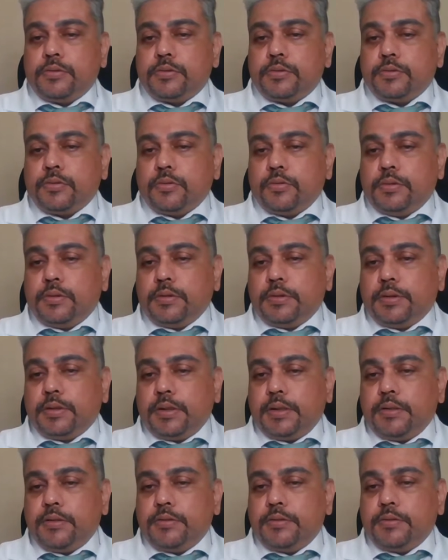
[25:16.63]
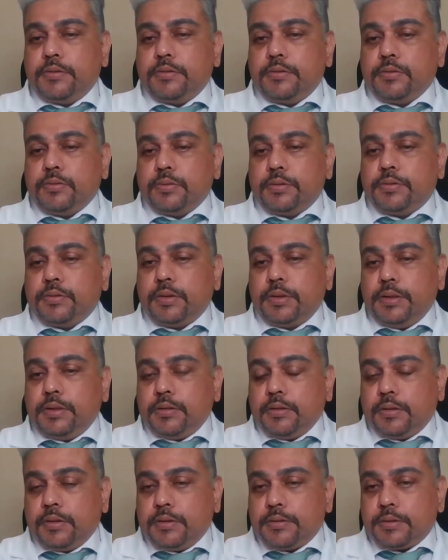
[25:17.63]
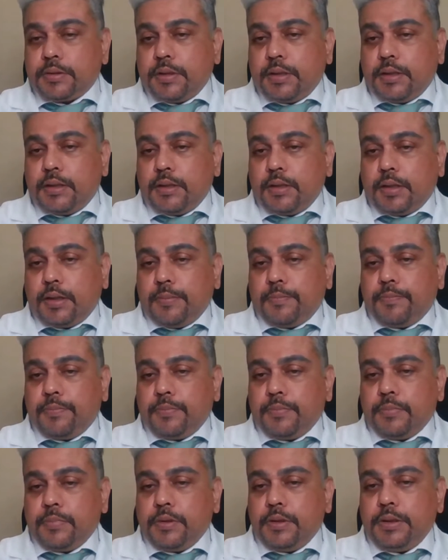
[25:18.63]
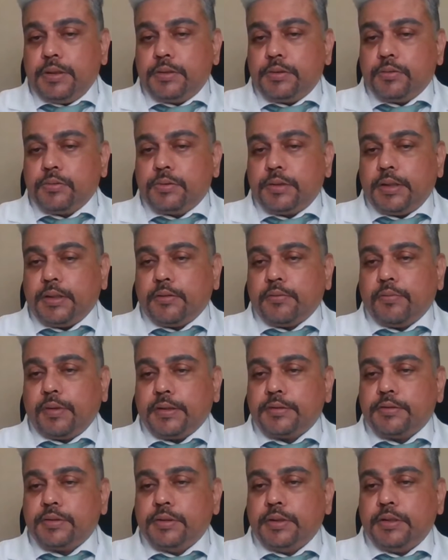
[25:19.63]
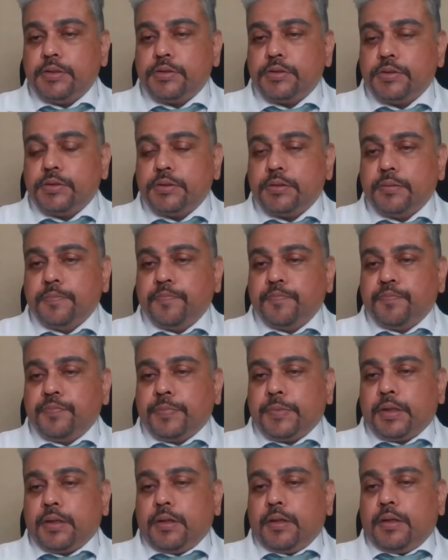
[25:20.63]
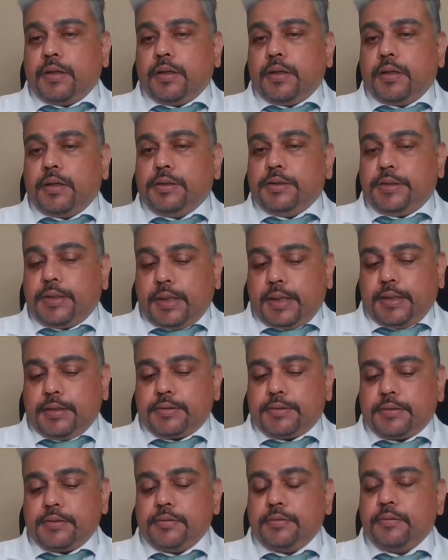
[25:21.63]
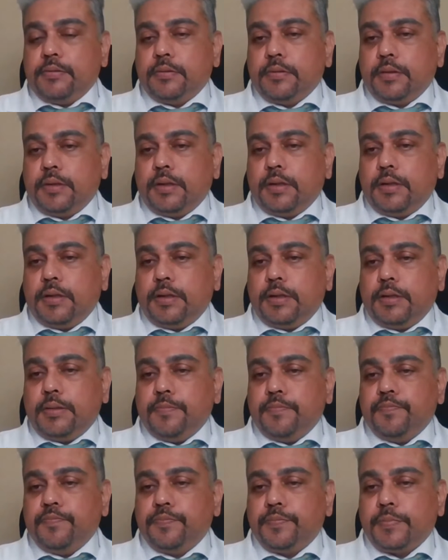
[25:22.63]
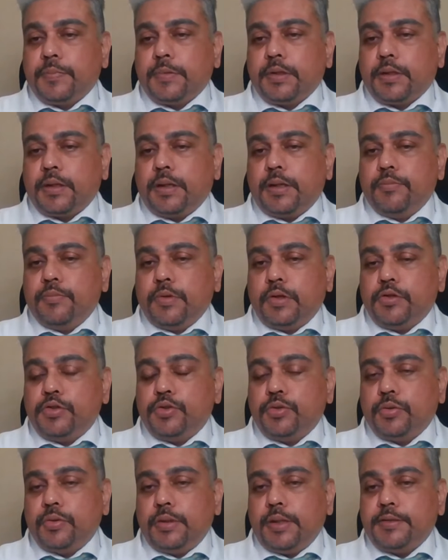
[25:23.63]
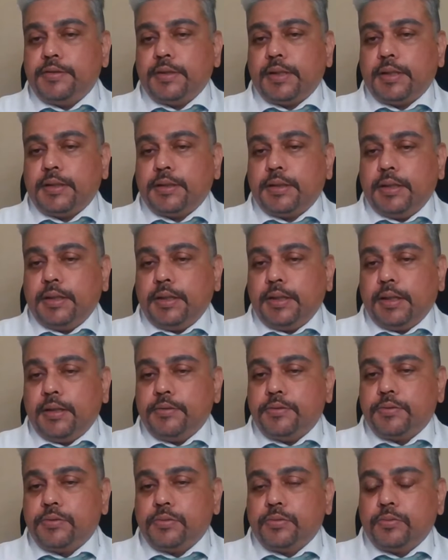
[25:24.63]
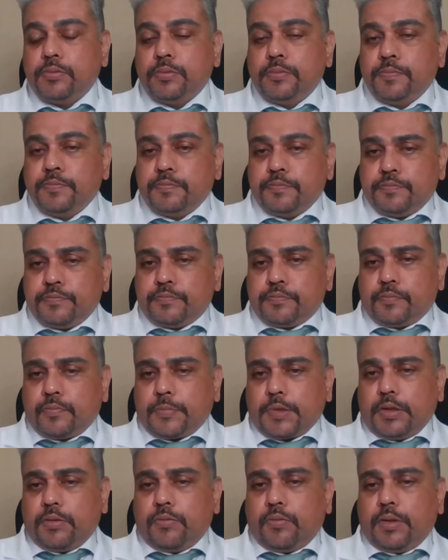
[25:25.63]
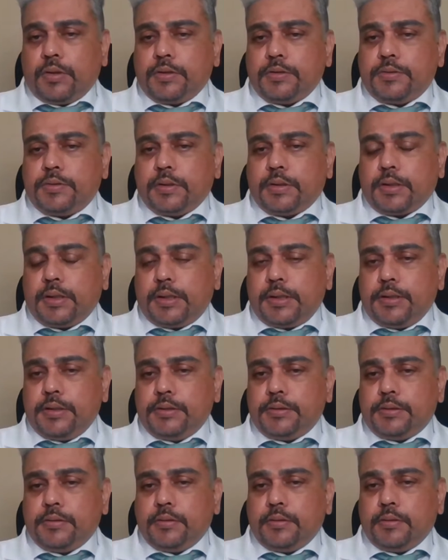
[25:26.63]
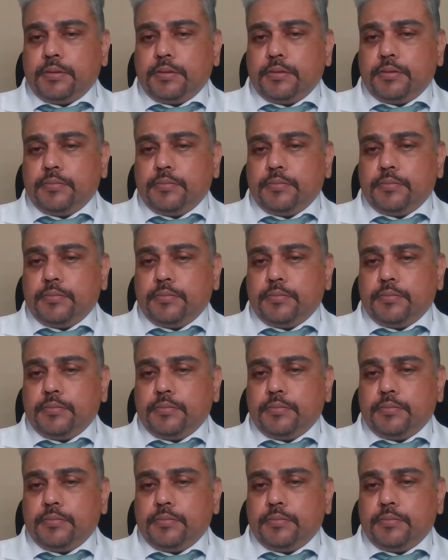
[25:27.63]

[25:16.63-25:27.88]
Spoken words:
So the kids to 3 years and up need to take vaccination. Yes, I'm not sure exactly as to what is the current